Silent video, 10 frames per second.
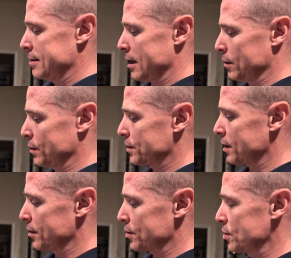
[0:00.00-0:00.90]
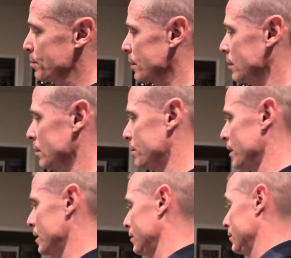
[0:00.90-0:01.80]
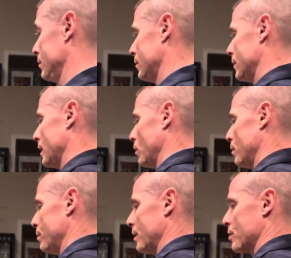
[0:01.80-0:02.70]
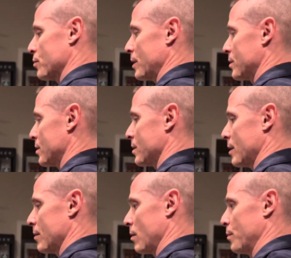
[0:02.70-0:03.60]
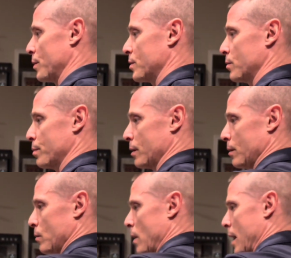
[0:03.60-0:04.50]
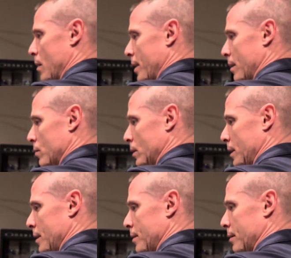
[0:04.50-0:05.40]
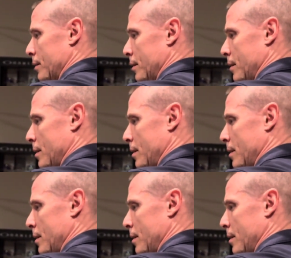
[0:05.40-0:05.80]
don't want to say they're super glued, but it wouldn't be a stretch to say they're almost super glued. Wow, they are really in there good.